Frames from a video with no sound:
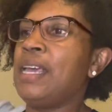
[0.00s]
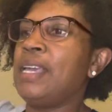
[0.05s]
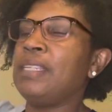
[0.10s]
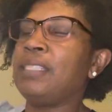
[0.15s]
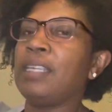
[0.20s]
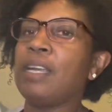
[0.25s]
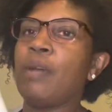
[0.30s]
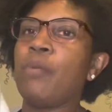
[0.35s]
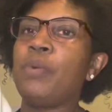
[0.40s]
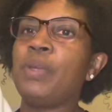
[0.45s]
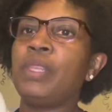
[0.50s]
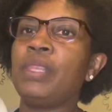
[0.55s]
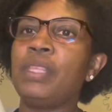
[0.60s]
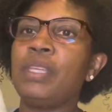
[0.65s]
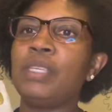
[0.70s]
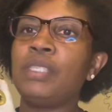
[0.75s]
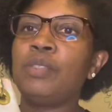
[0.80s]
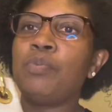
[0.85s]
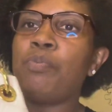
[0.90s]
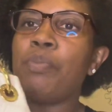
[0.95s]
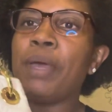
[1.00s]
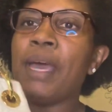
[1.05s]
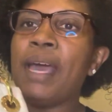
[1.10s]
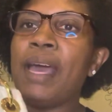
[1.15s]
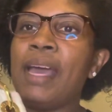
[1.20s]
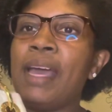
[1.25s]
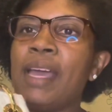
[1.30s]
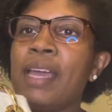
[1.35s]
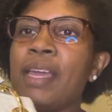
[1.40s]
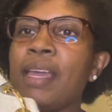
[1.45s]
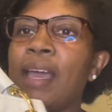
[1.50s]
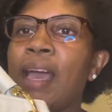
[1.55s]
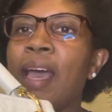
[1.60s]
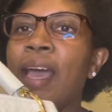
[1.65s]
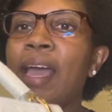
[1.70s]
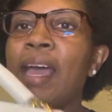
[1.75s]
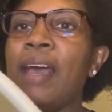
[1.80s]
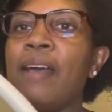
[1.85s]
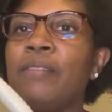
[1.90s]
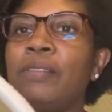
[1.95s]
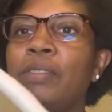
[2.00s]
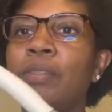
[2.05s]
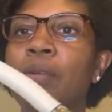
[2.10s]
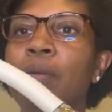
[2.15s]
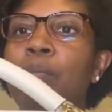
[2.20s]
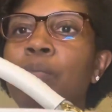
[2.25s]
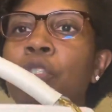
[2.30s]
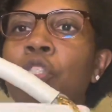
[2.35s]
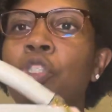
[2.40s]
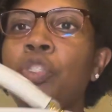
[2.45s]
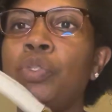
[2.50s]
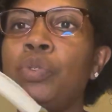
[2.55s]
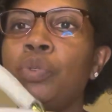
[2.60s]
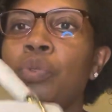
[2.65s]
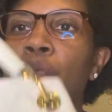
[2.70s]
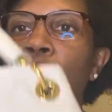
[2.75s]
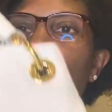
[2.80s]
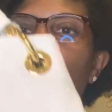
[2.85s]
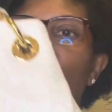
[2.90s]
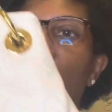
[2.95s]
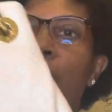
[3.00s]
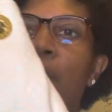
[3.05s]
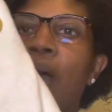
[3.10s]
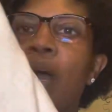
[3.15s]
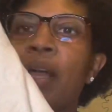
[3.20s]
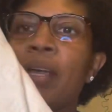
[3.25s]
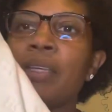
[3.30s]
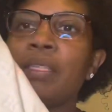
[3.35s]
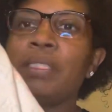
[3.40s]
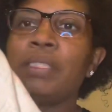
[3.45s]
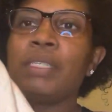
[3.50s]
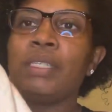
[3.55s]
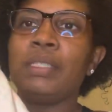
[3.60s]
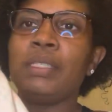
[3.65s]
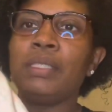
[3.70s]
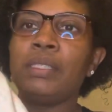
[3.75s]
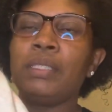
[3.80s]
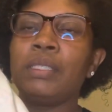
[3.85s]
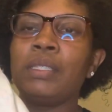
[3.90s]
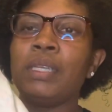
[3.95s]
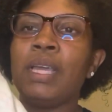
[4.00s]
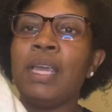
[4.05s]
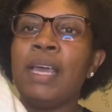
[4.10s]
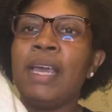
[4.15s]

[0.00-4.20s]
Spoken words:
that with this bag, I have some shoes, some moccasins